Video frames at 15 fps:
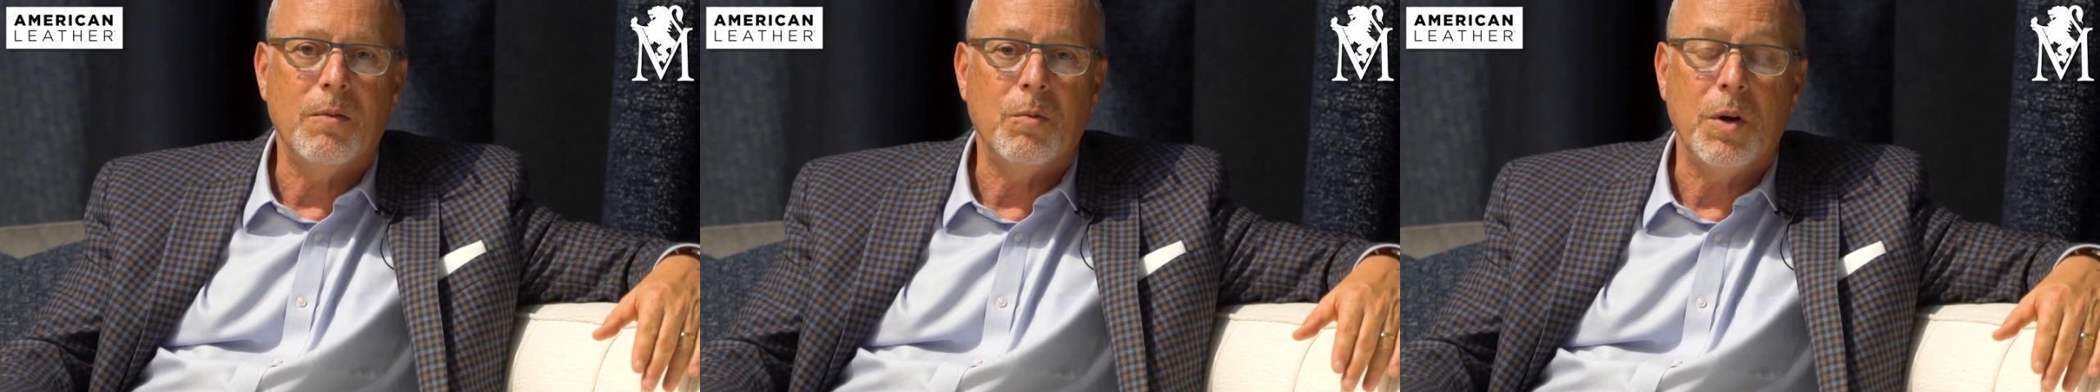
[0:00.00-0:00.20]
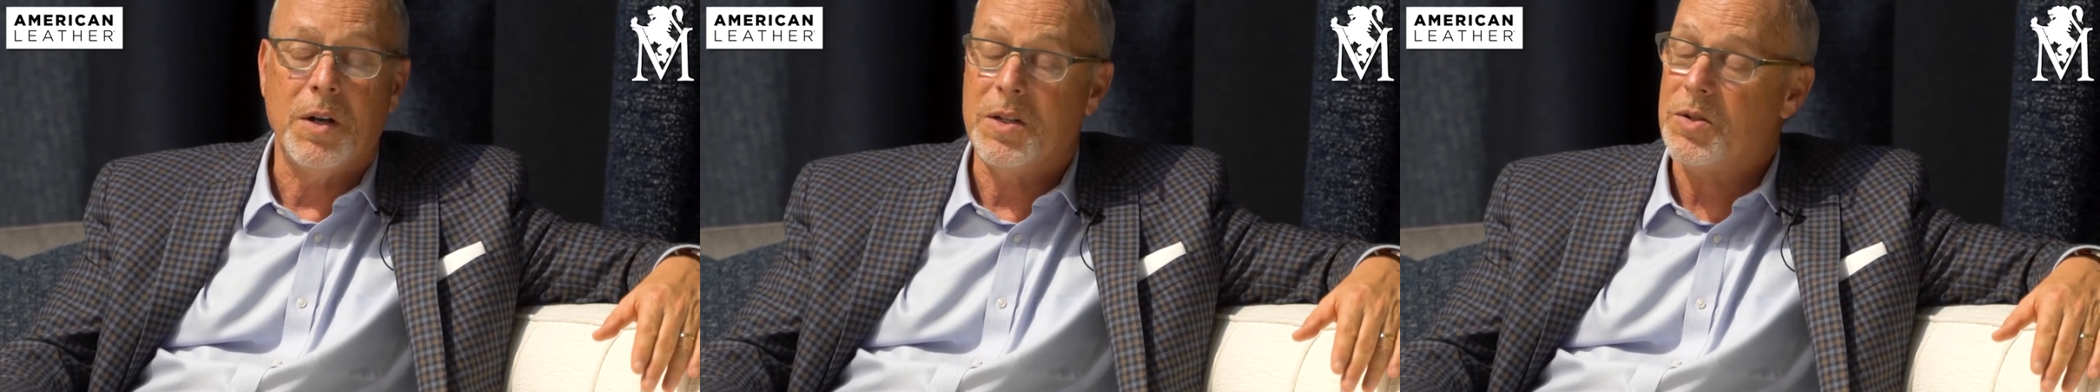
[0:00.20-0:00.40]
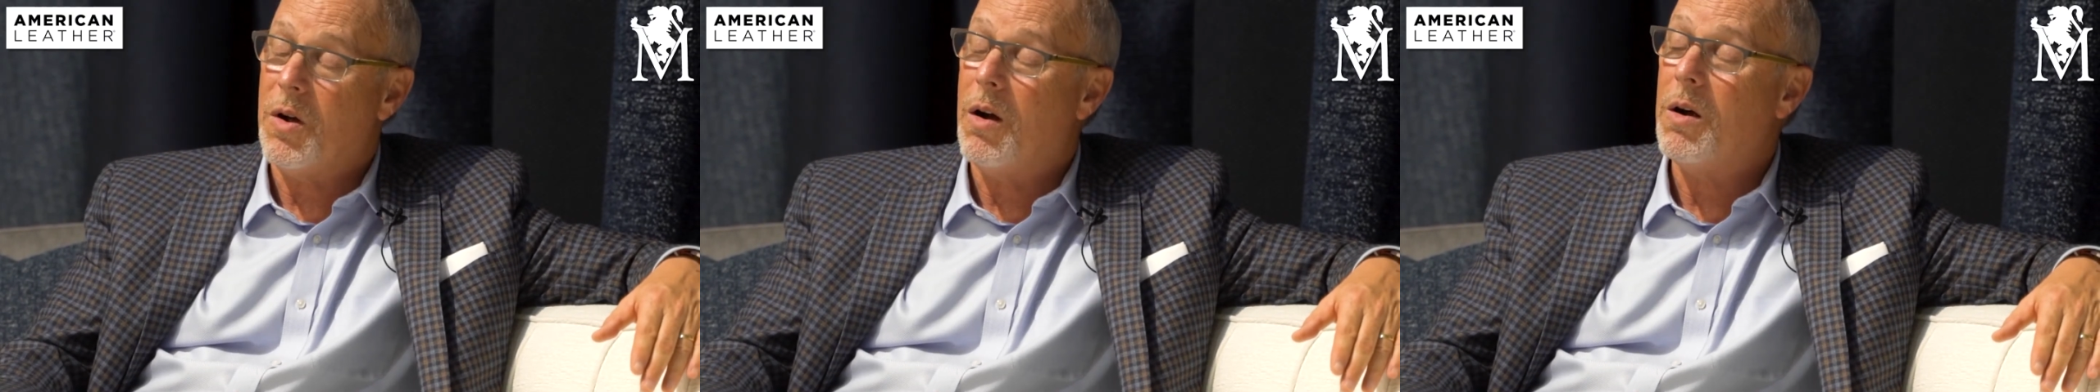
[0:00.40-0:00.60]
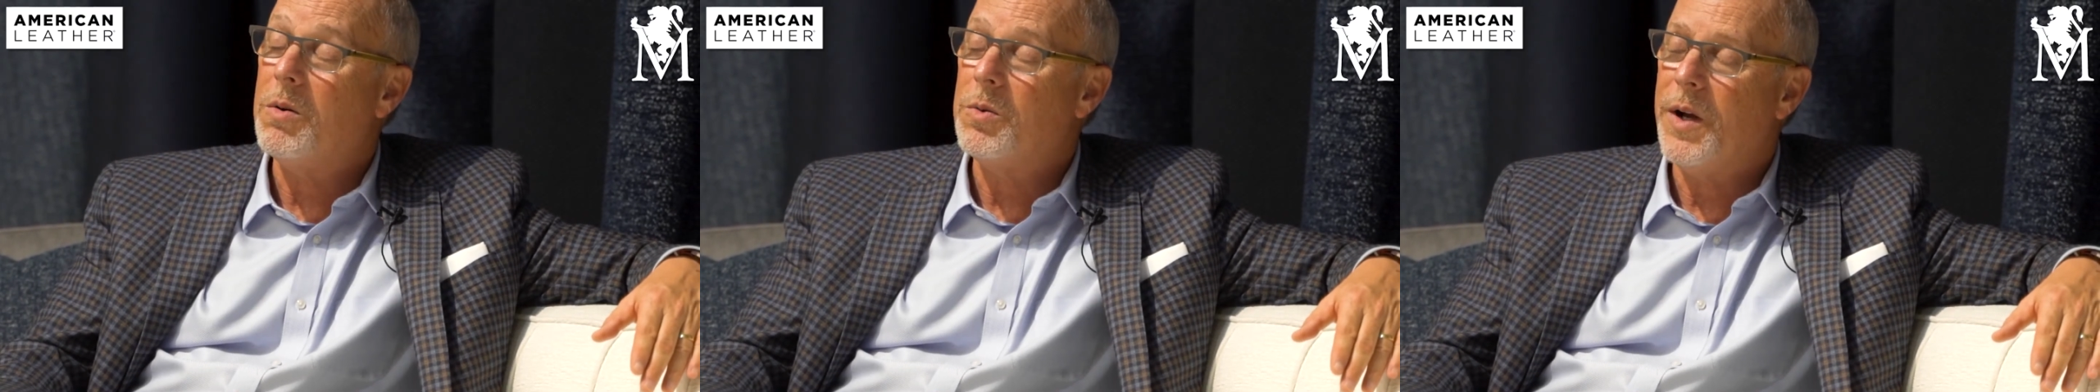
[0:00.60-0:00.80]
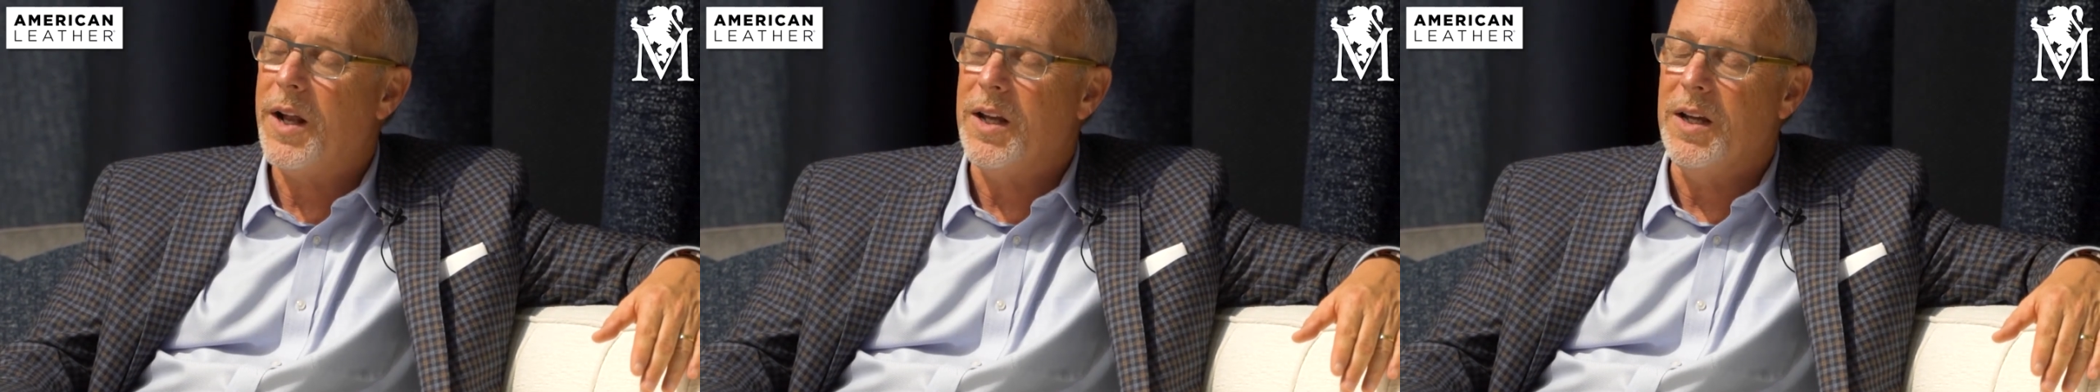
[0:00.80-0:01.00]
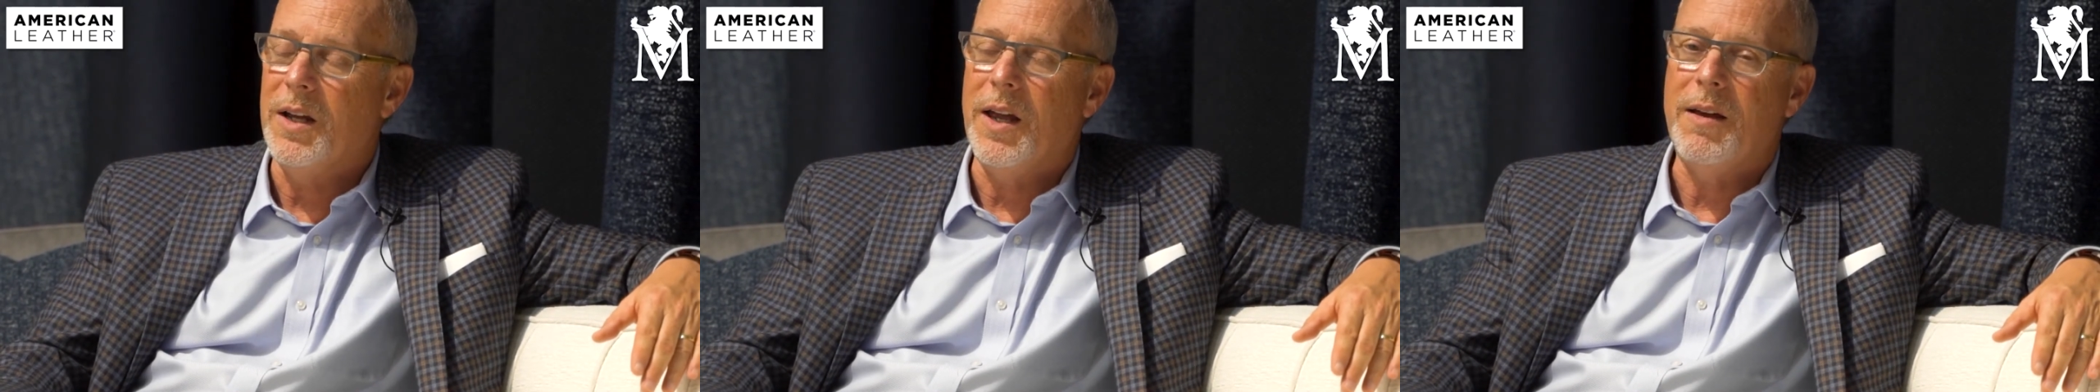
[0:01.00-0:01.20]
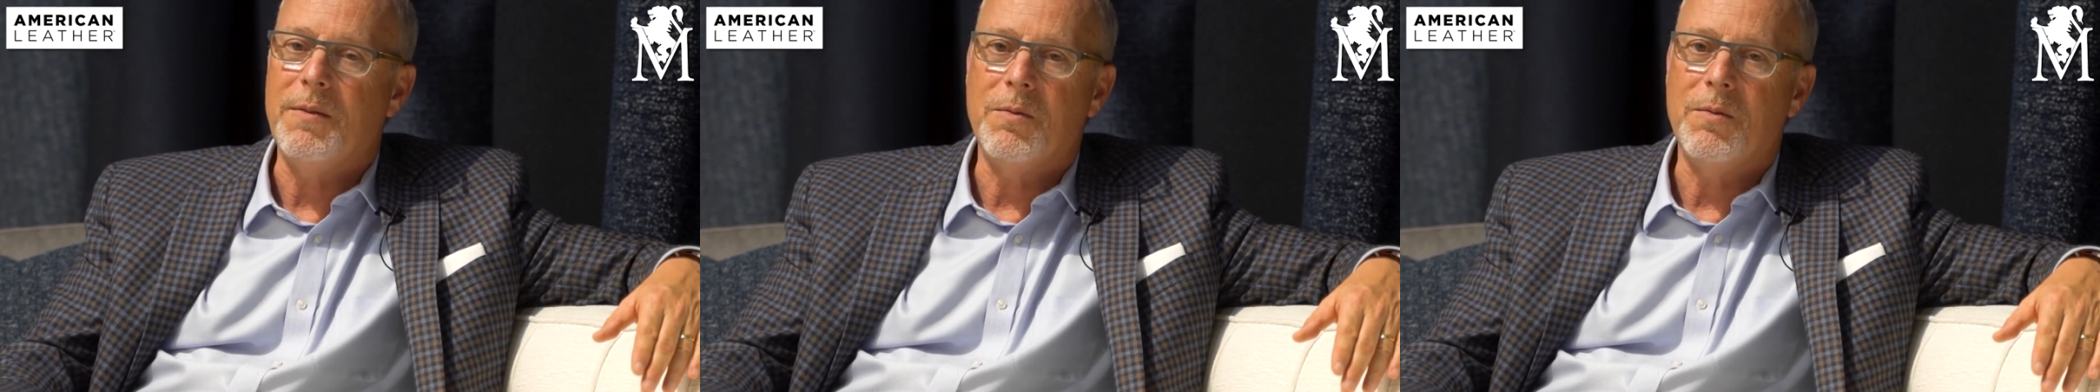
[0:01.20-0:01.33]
what is already a